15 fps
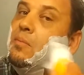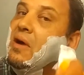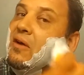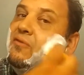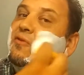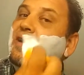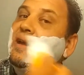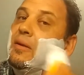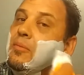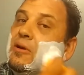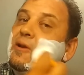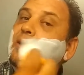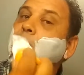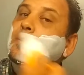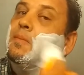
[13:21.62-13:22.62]
about
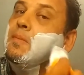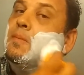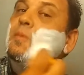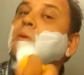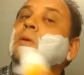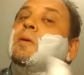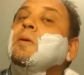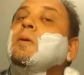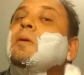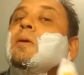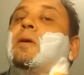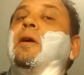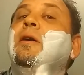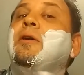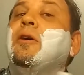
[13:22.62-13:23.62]
family
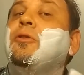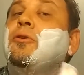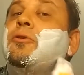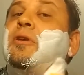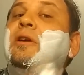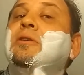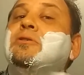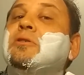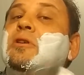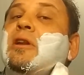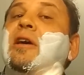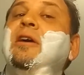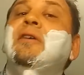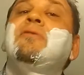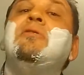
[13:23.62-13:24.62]
and other things in
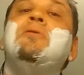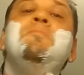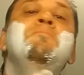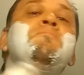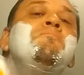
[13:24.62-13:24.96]
life.